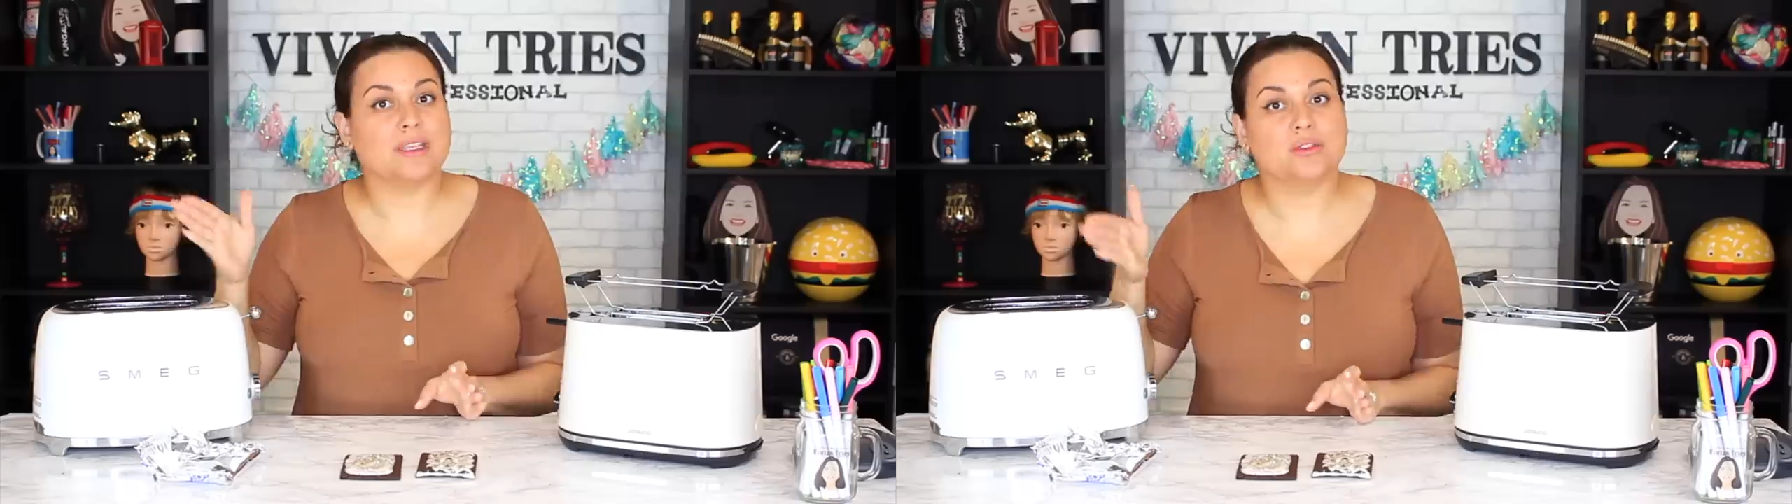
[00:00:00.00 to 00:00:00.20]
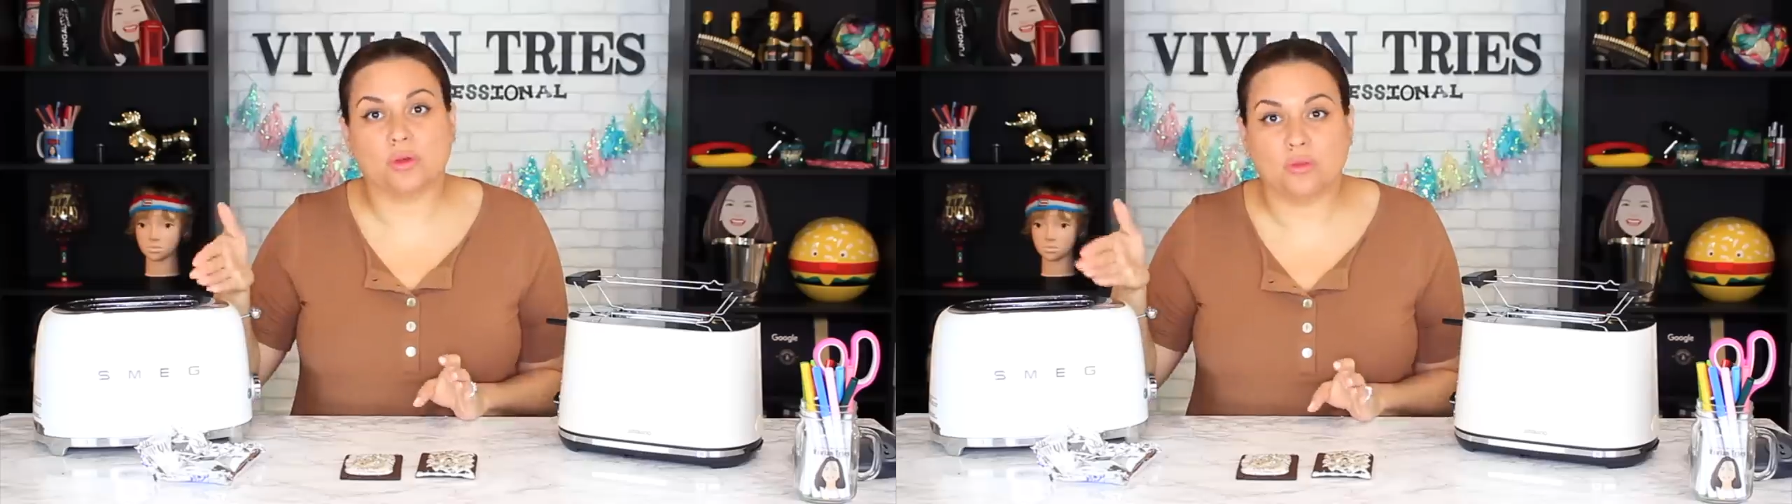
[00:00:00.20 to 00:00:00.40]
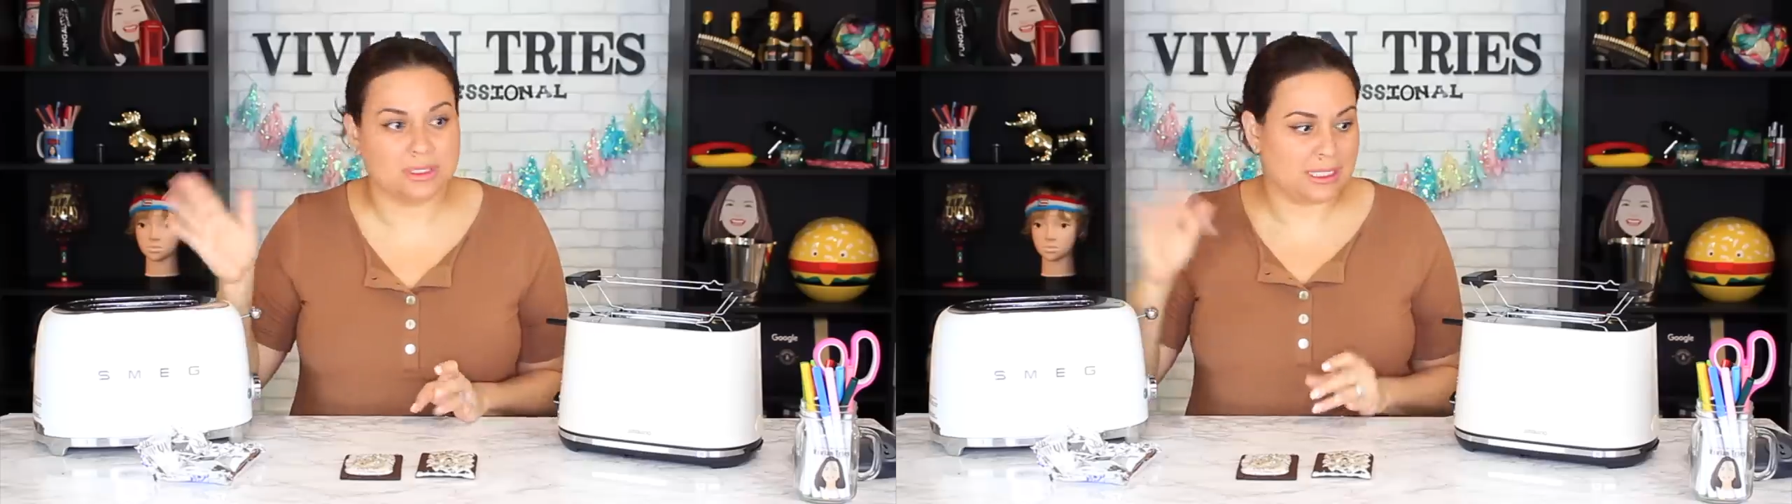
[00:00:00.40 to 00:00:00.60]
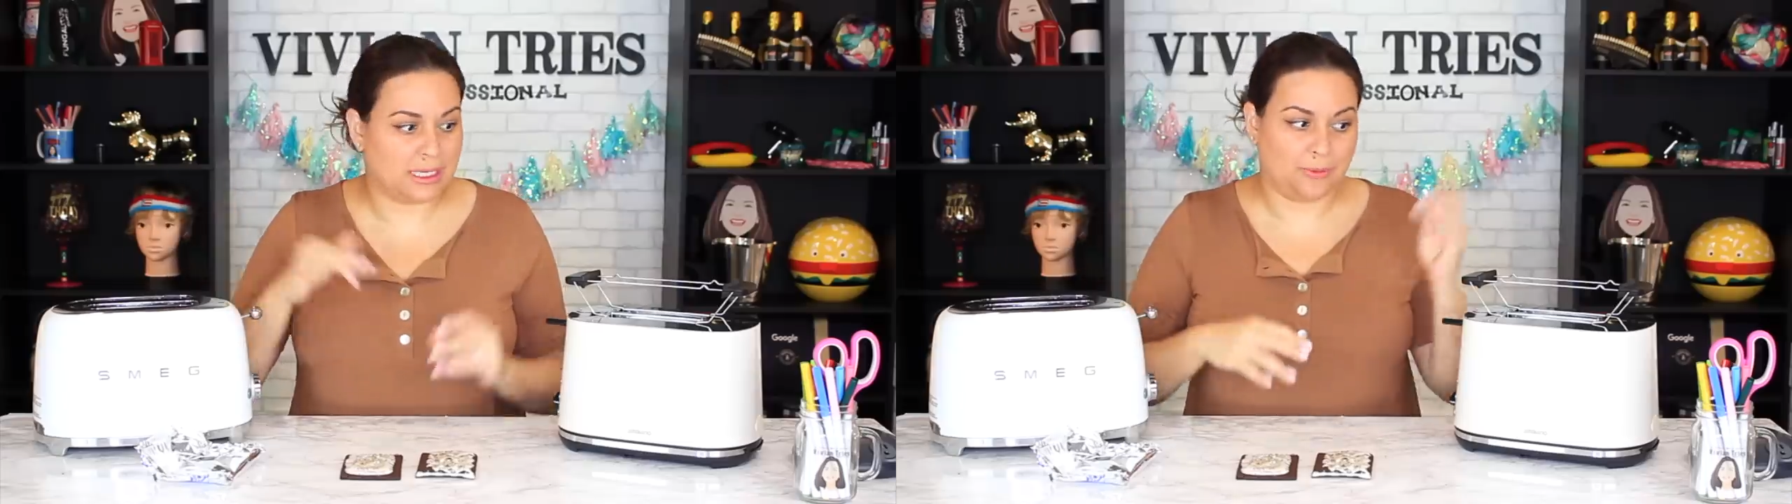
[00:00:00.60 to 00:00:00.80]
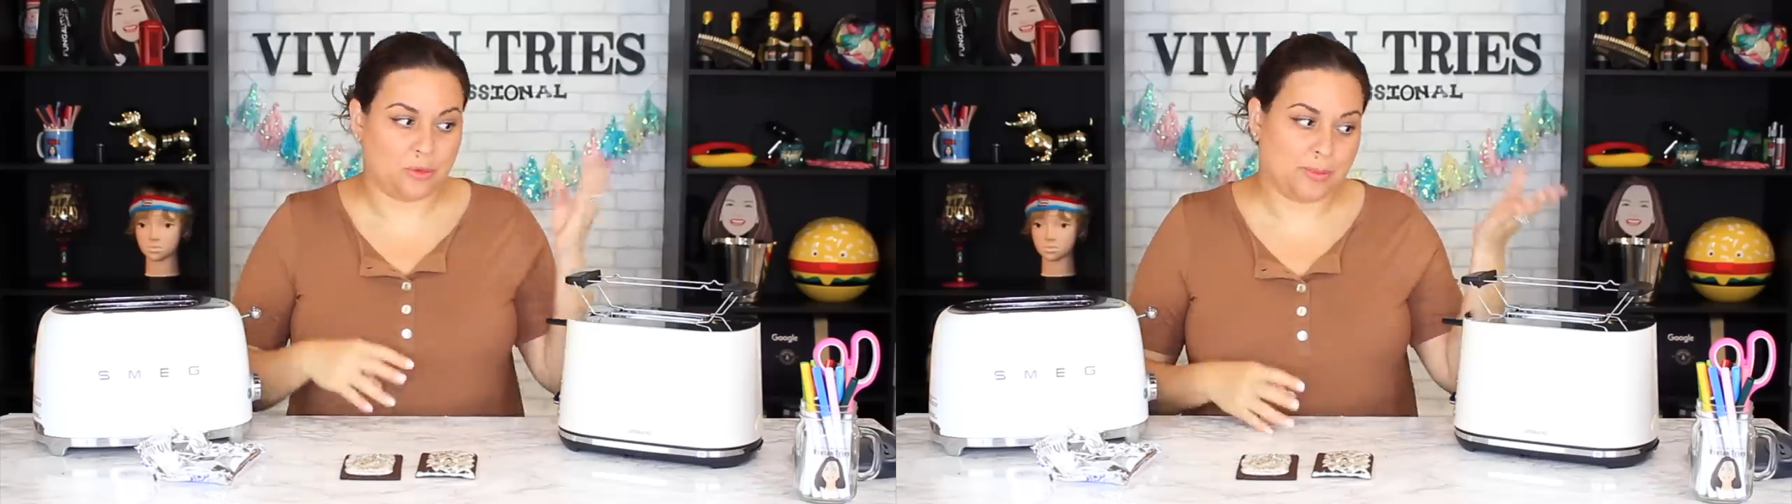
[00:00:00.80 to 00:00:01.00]
This one wasn't
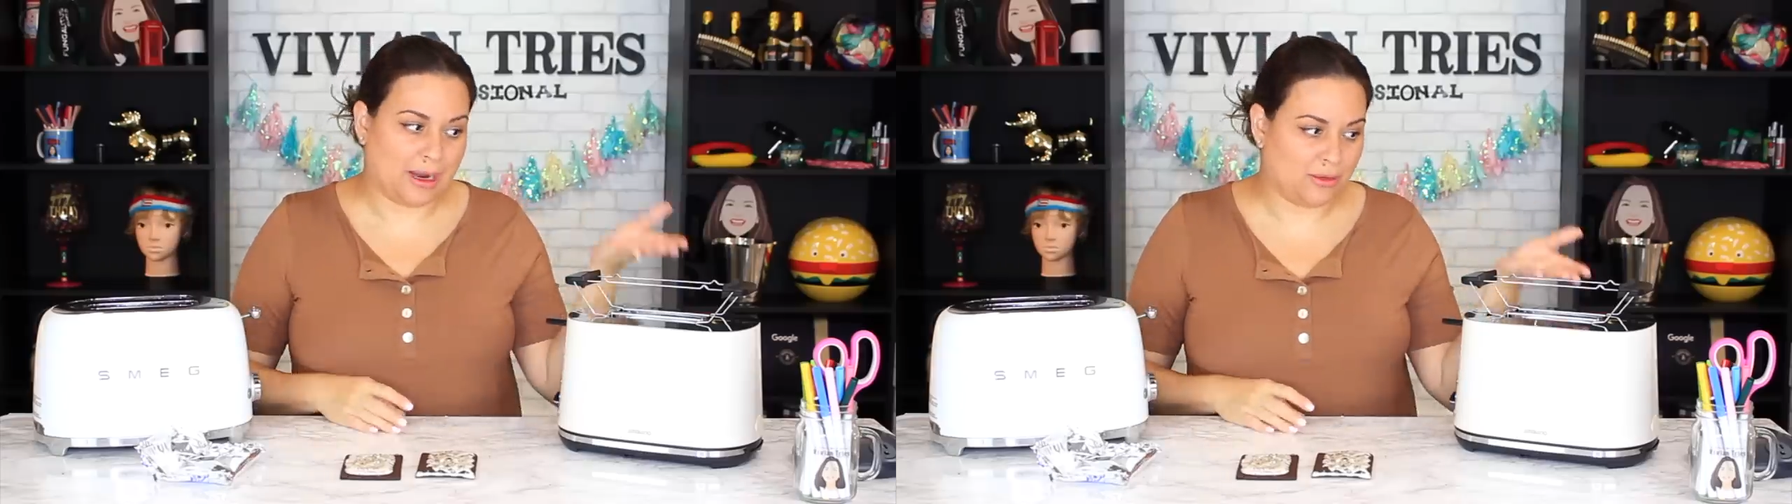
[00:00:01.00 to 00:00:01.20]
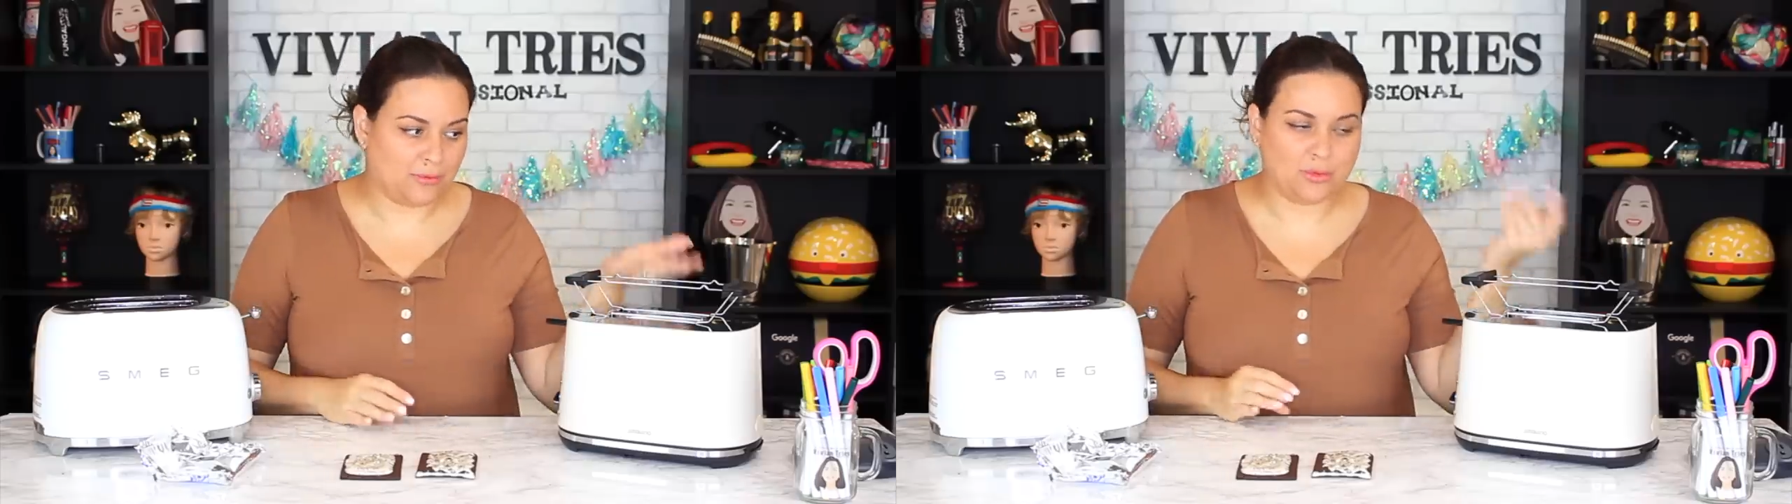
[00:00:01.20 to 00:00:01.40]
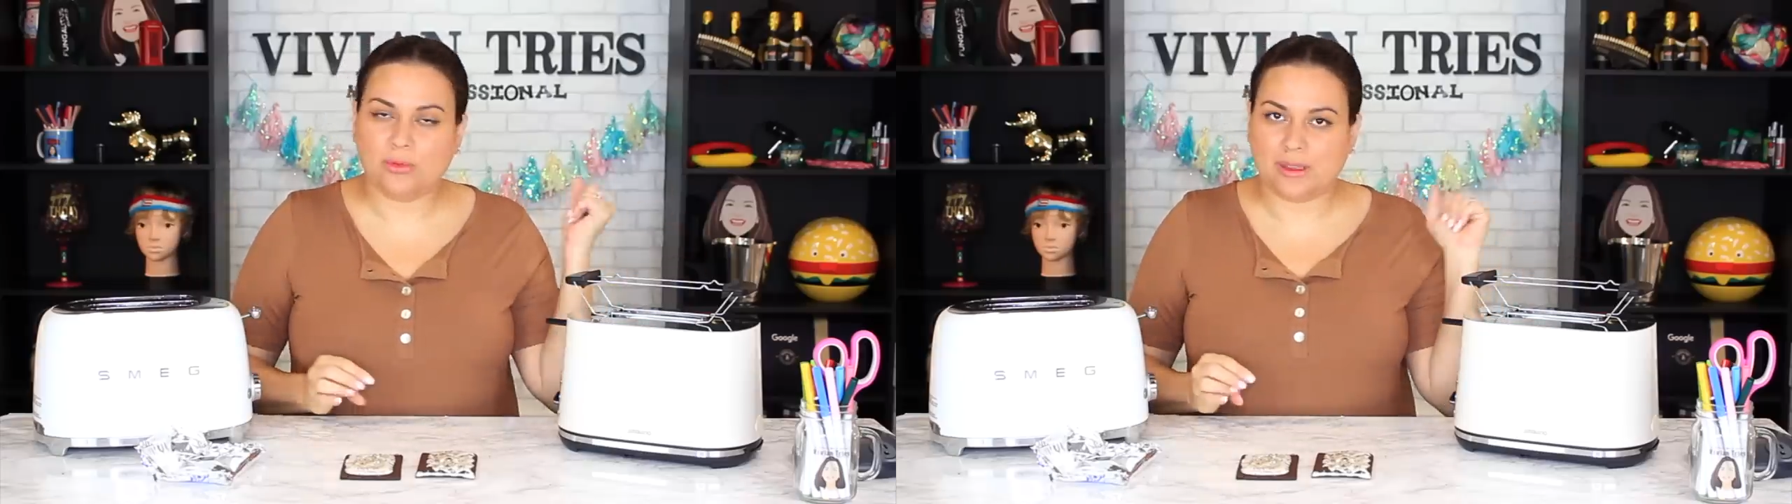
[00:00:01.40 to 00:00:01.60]
any more powerful